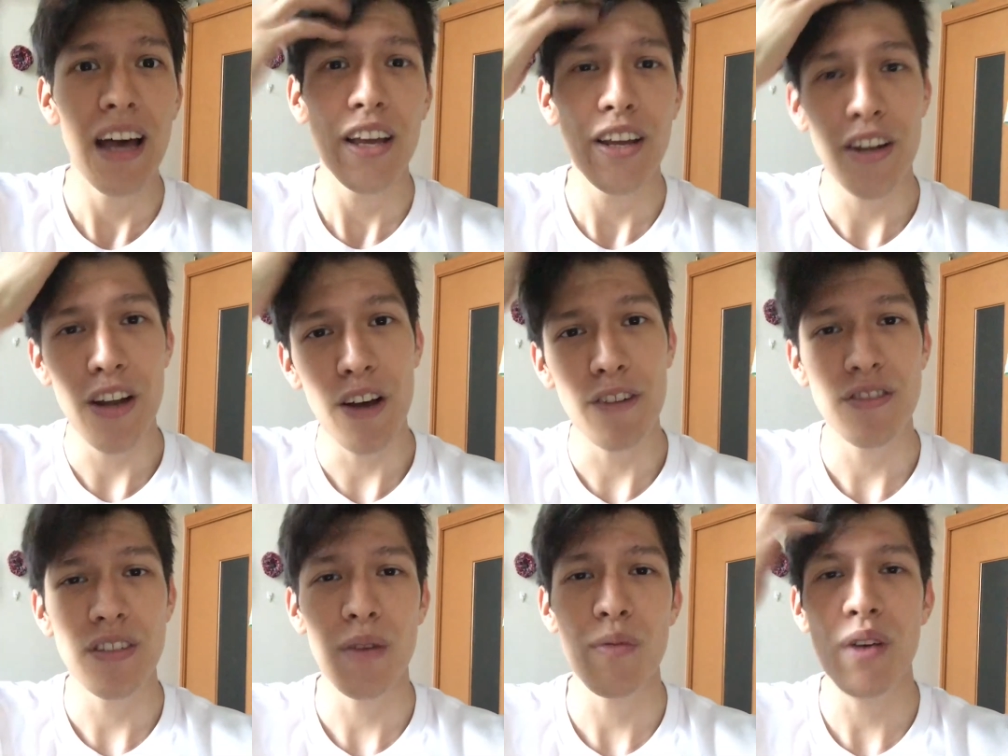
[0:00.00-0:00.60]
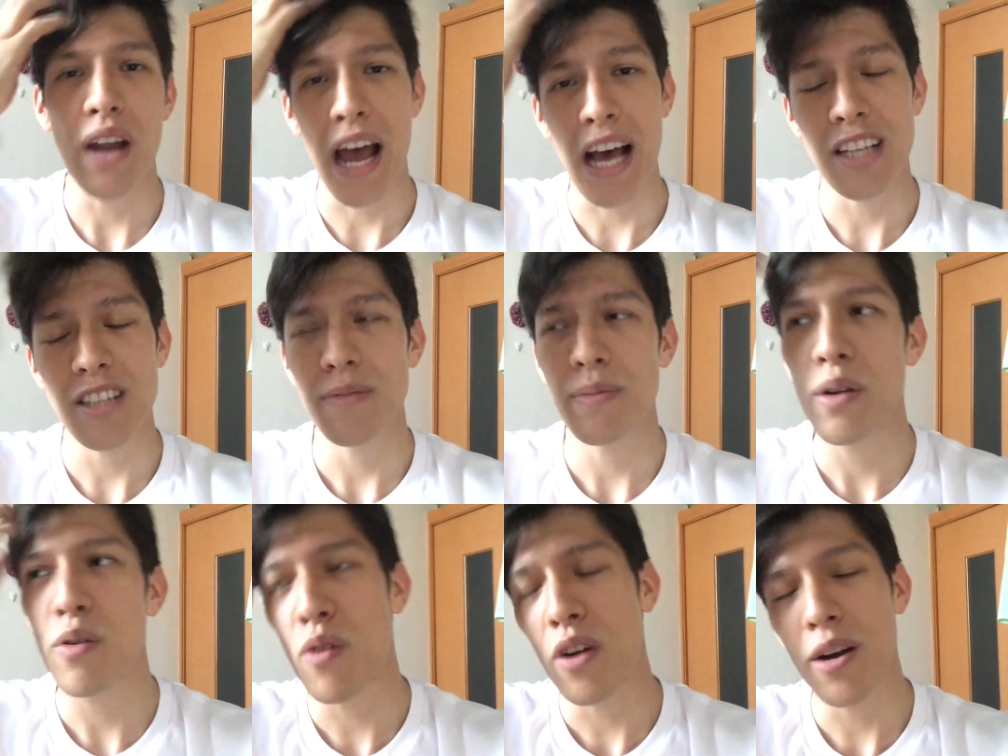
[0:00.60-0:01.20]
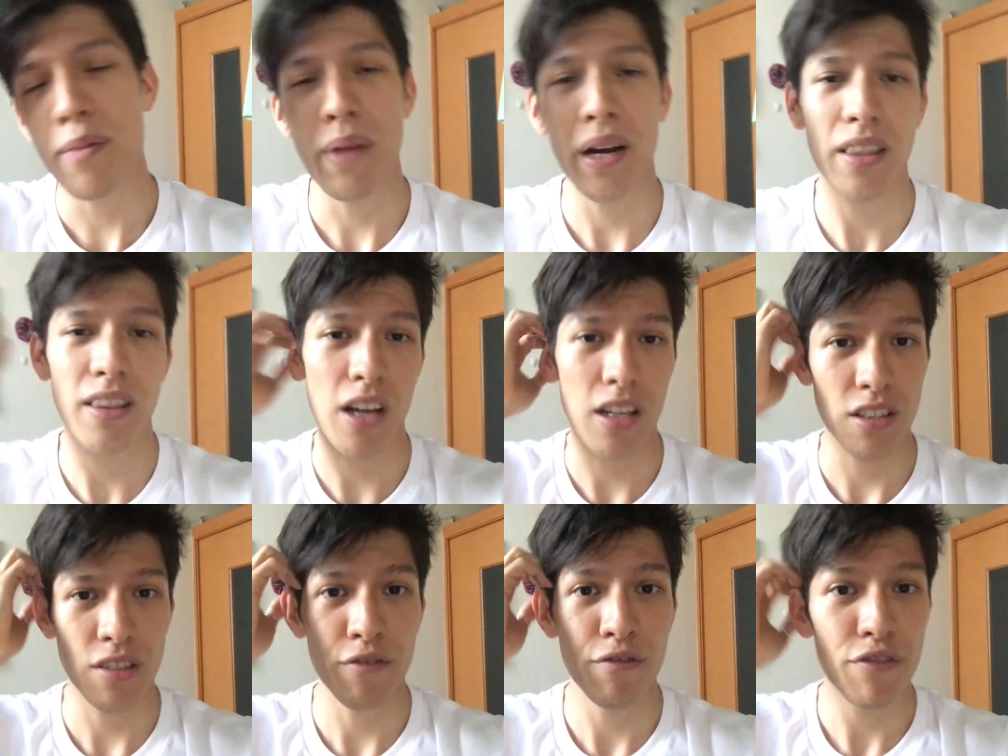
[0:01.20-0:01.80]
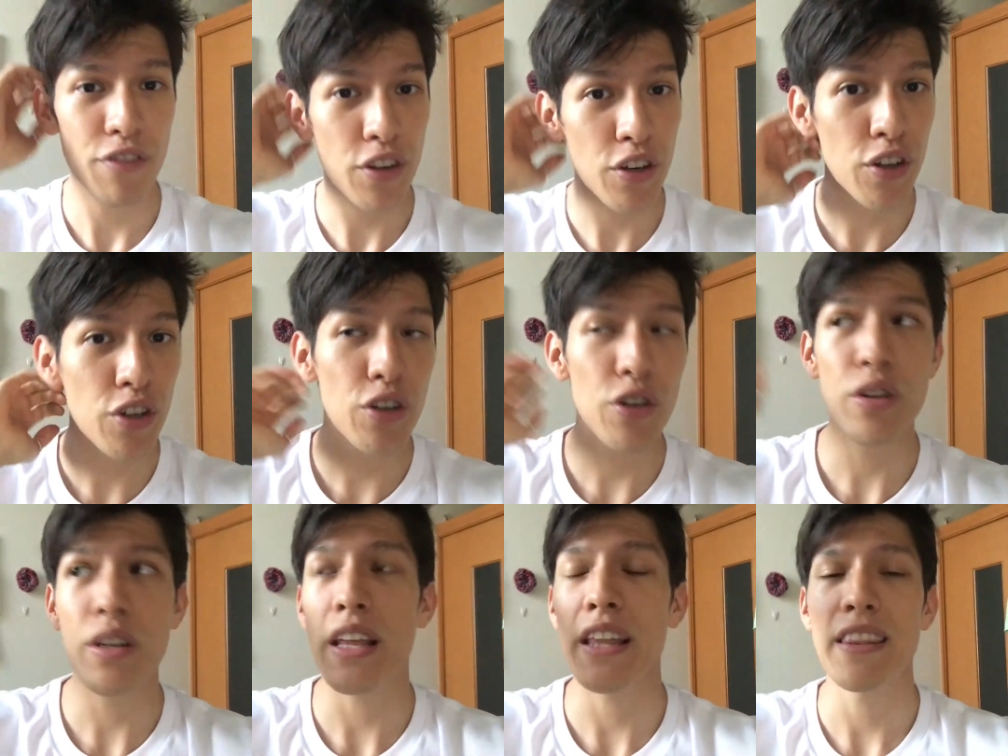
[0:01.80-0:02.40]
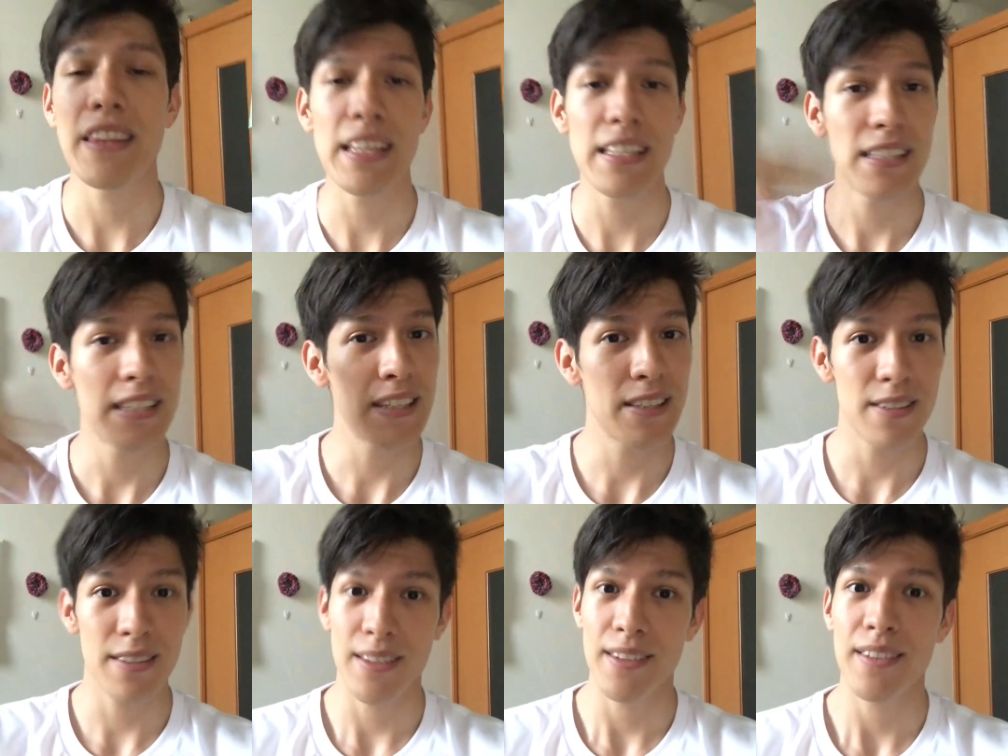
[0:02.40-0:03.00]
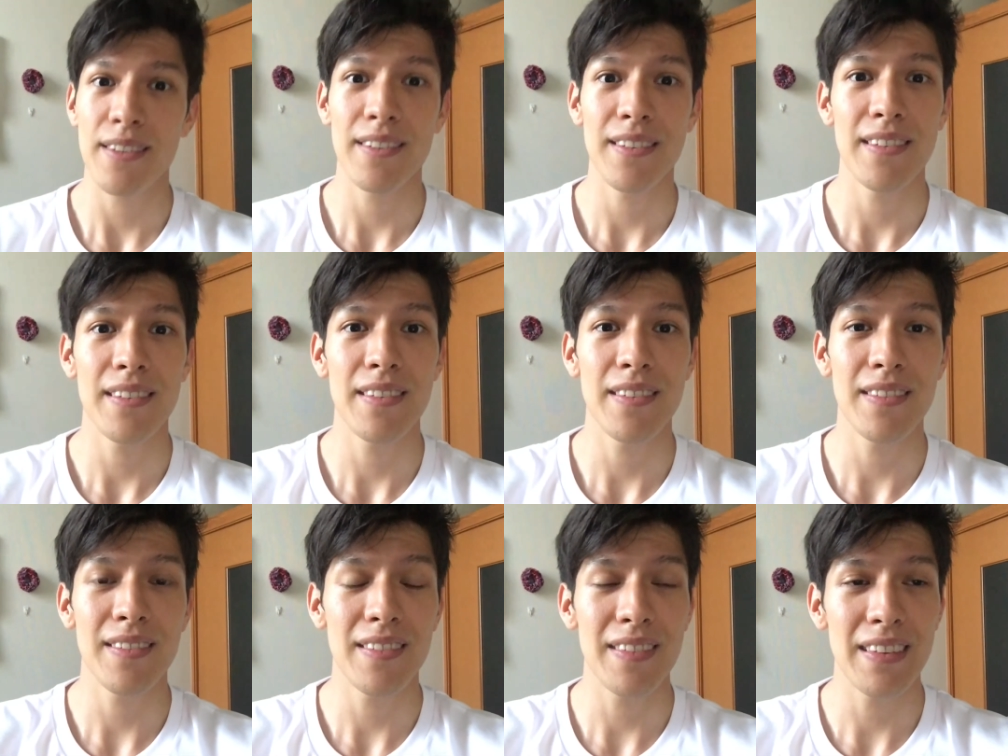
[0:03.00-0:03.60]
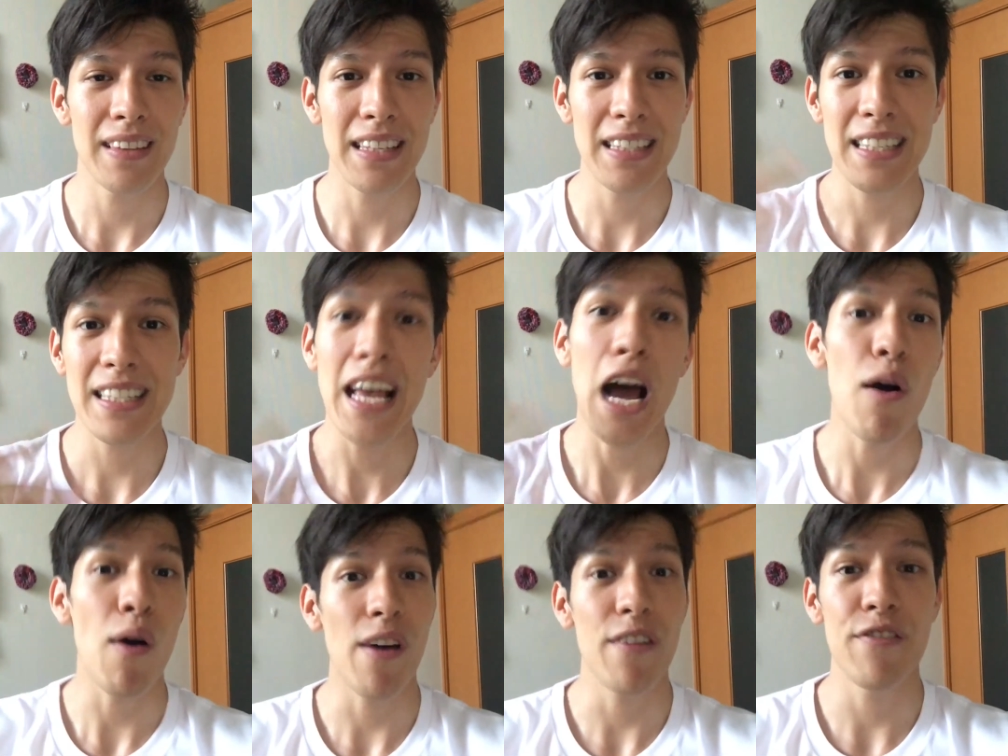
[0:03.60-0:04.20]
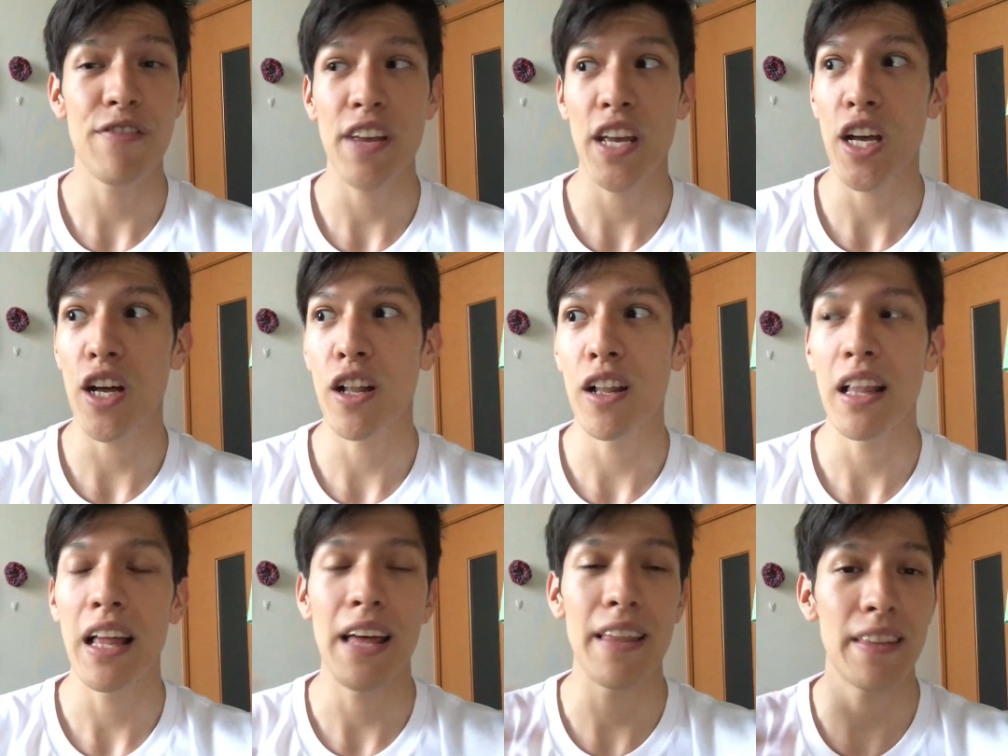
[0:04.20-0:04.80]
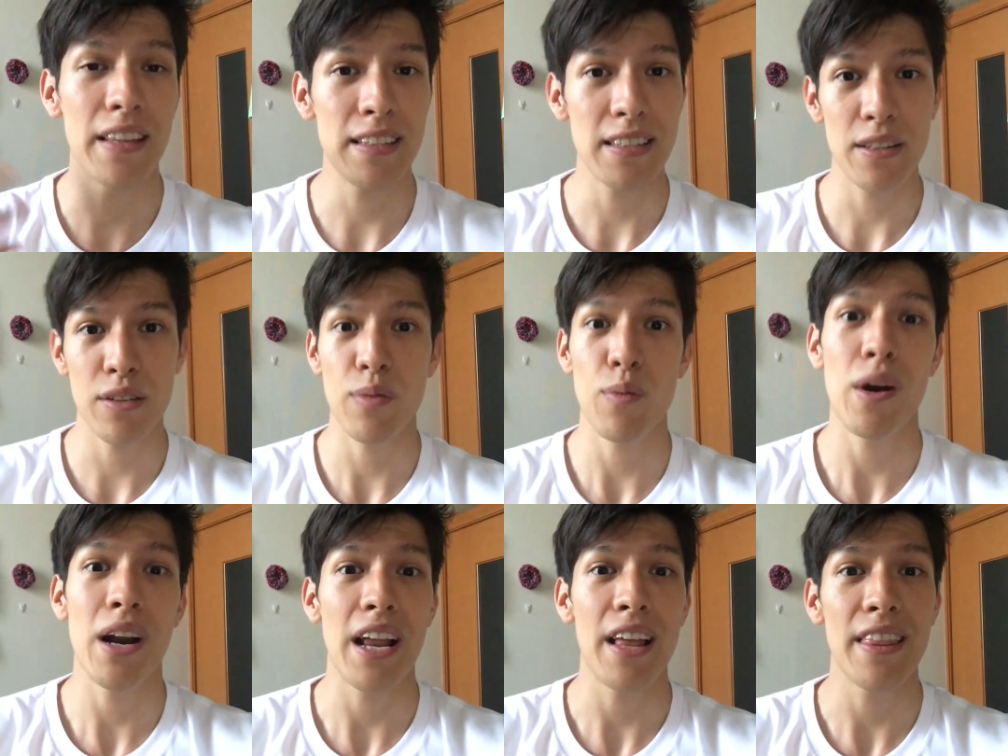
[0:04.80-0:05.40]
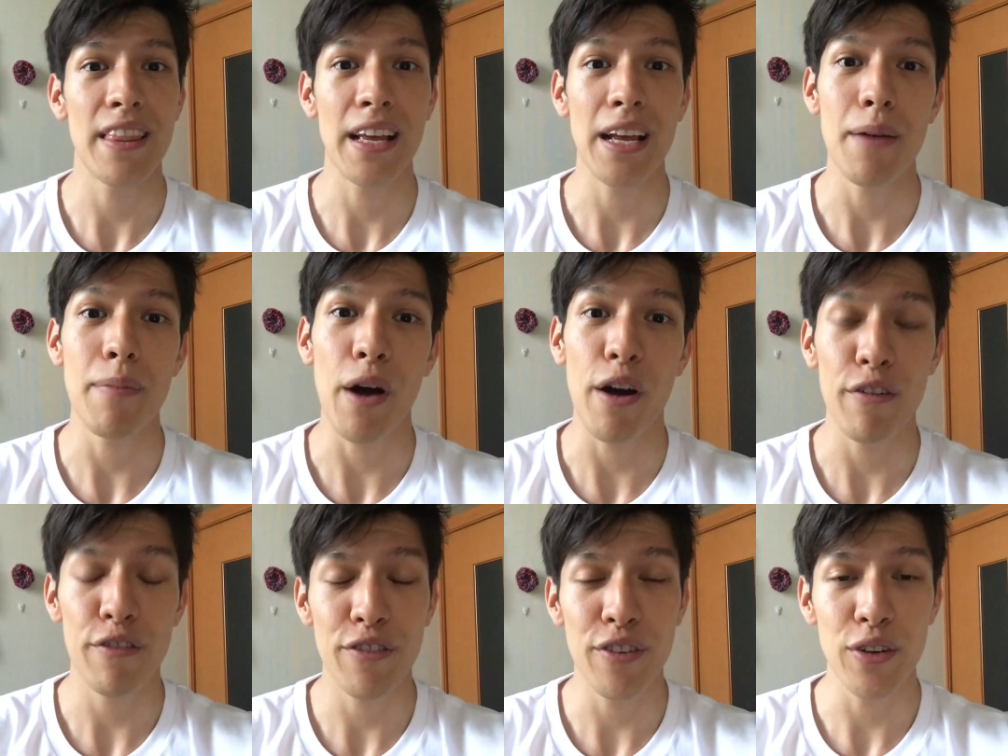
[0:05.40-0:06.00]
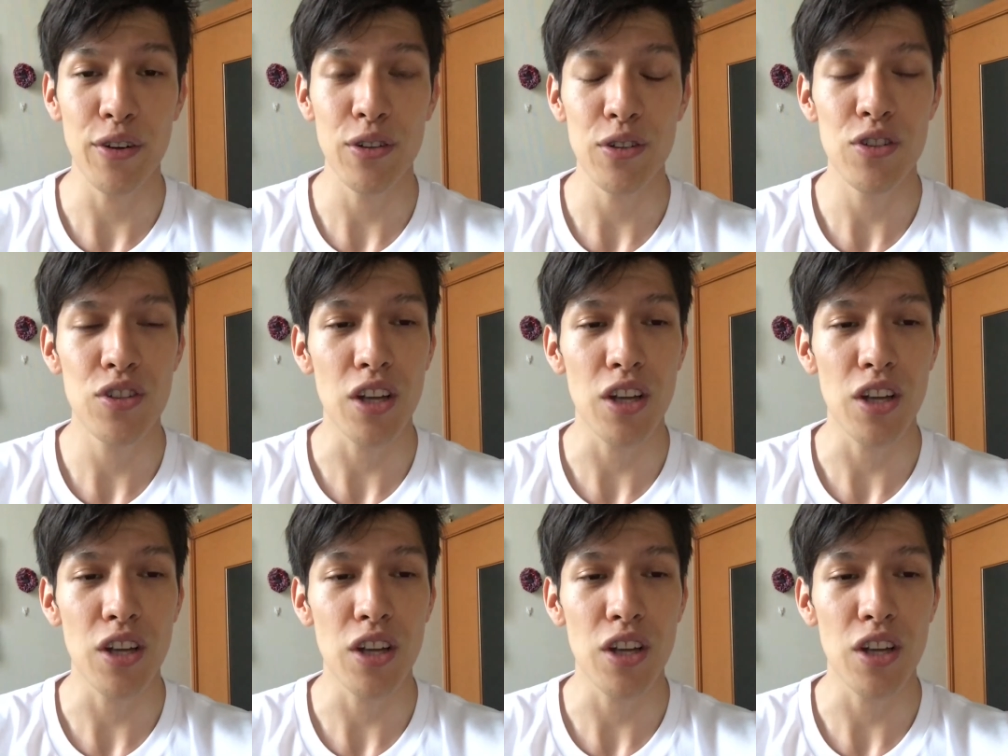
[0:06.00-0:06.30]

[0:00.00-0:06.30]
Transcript: you know, if someone asks me what are my thoughts on food, this is how I feel, and this is what I think about food.